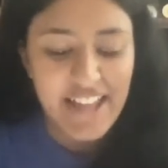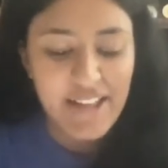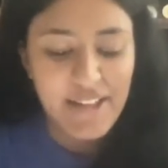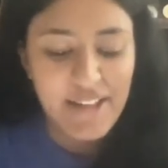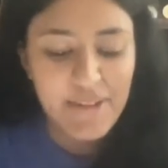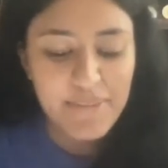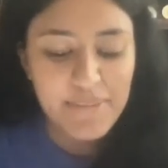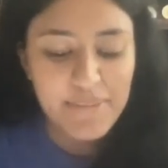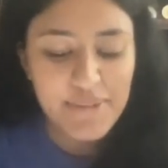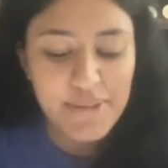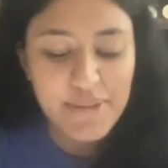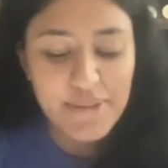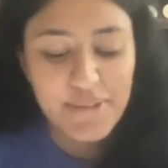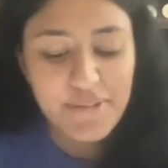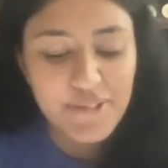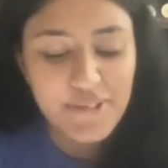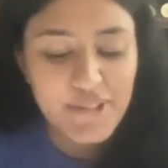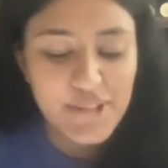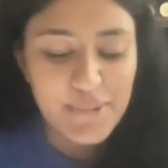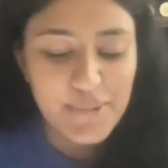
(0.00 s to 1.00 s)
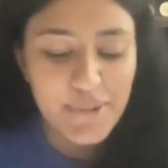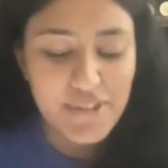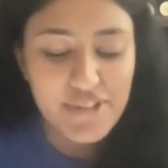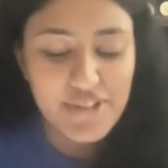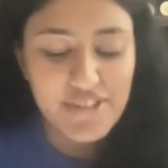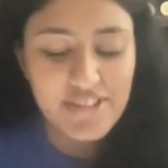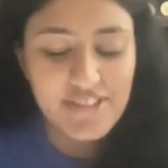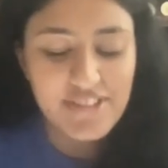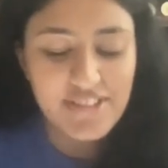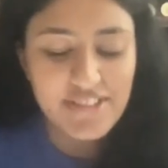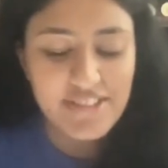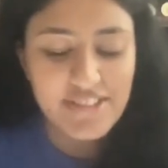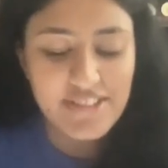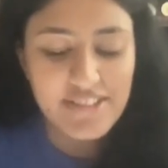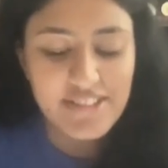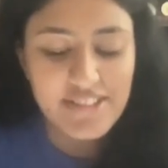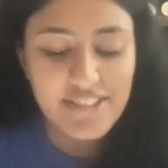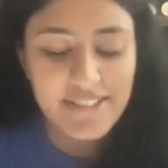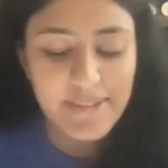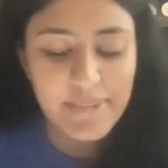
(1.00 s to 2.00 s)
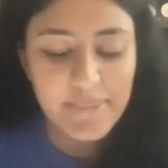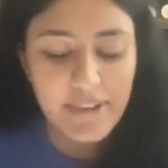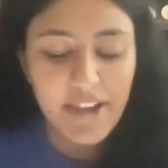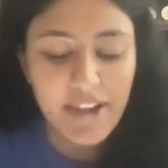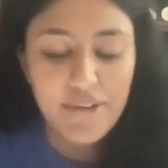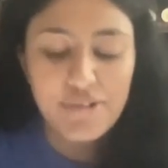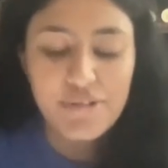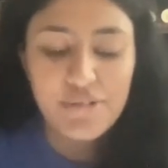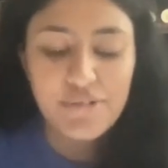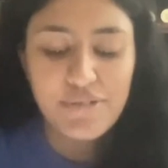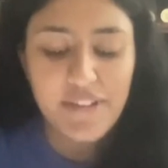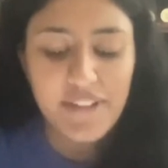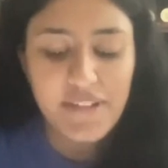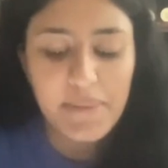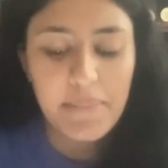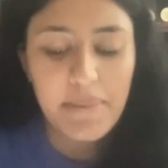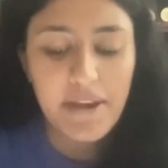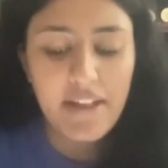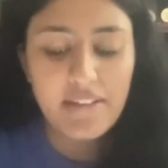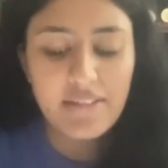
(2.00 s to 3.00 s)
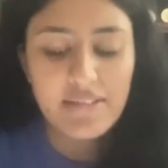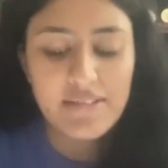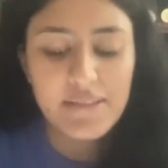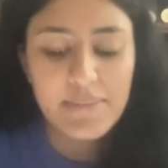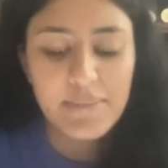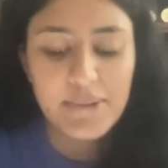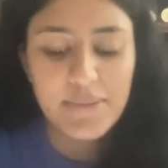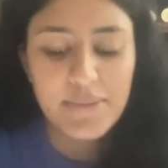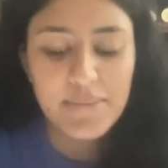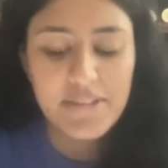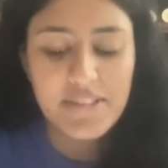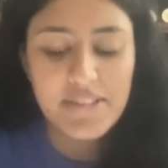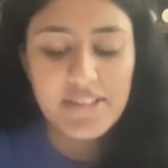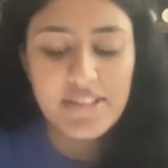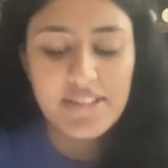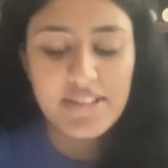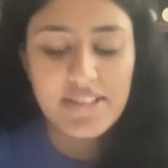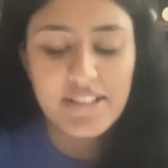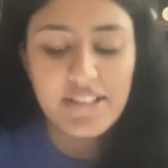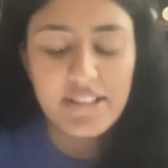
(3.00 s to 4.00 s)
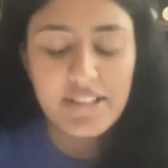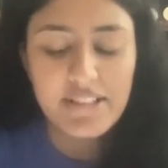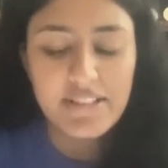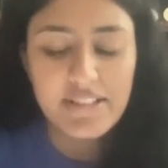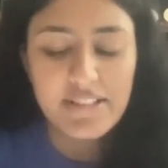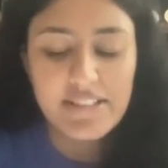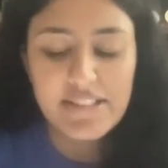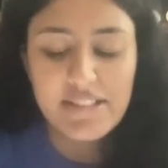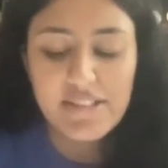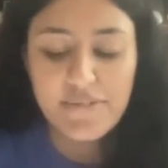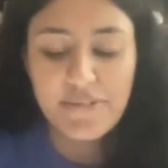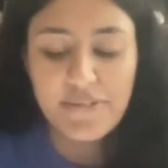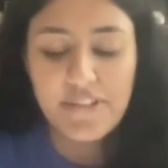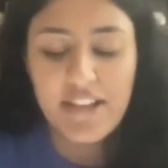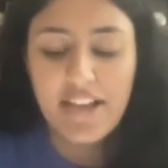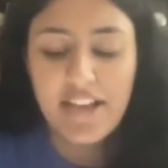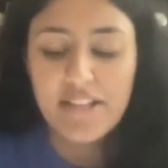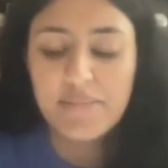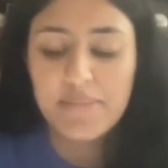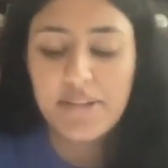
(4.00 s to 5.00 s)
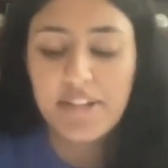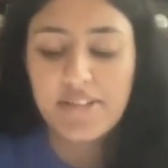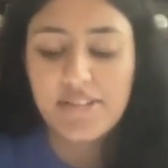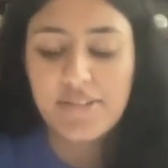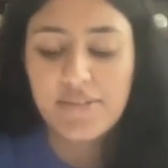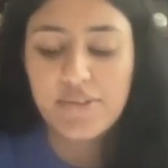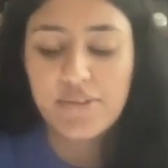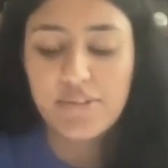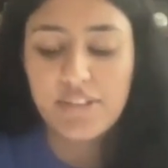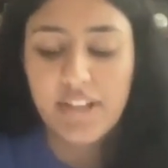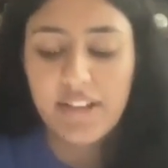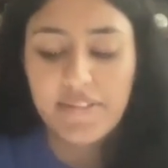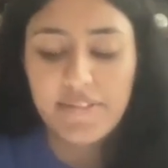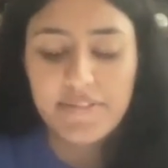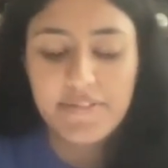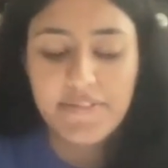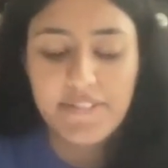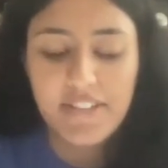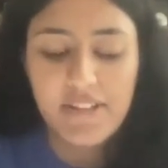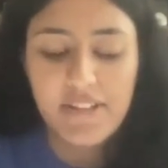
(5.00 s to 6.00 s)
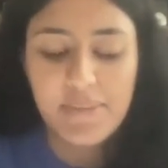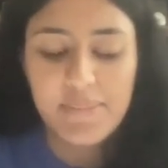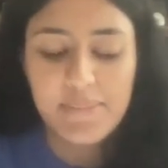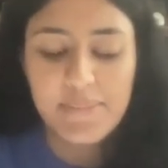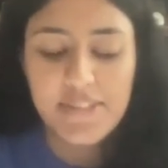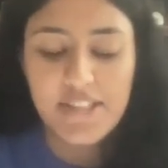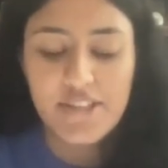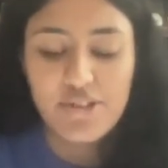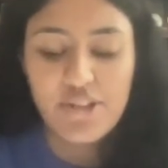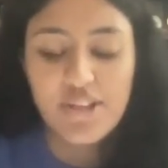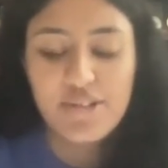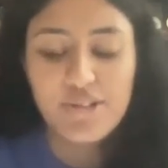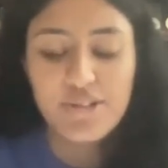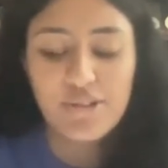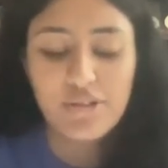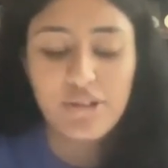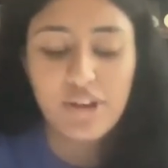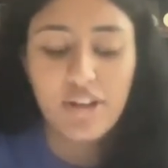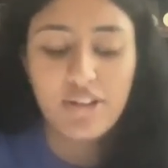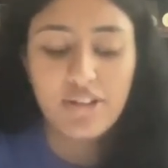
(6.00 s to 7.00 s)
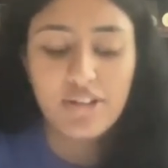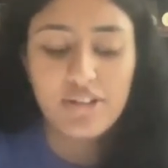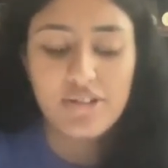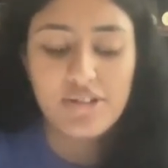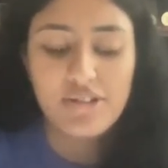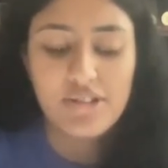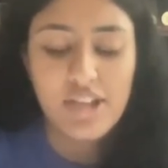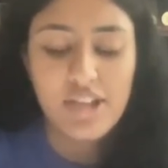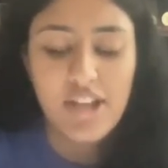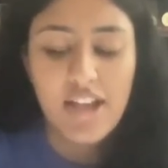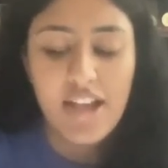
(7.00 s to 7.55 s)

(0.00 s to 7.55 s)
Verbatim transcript: Um, so the first question is, um, how do you find a balance between uh, these different aspects of your life, um, such as your knowledge